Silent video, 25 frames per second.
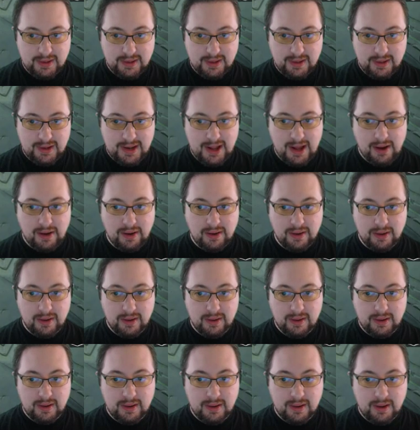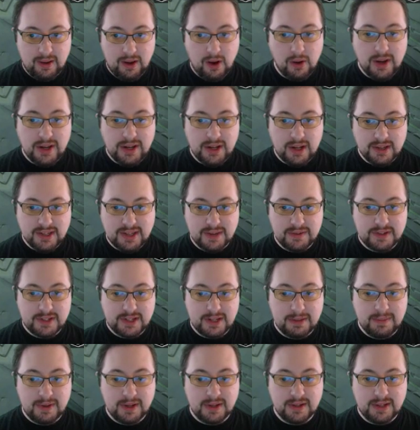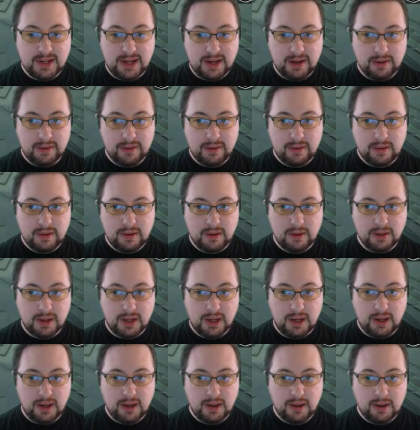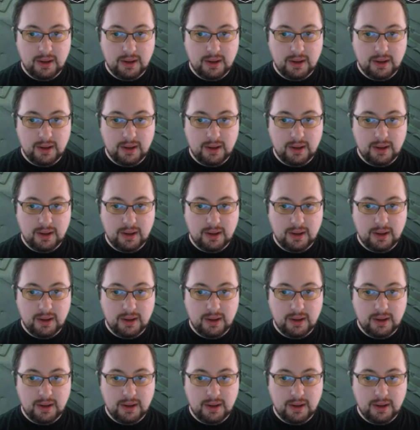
Now, oh, he does have Steamkin down. Okay.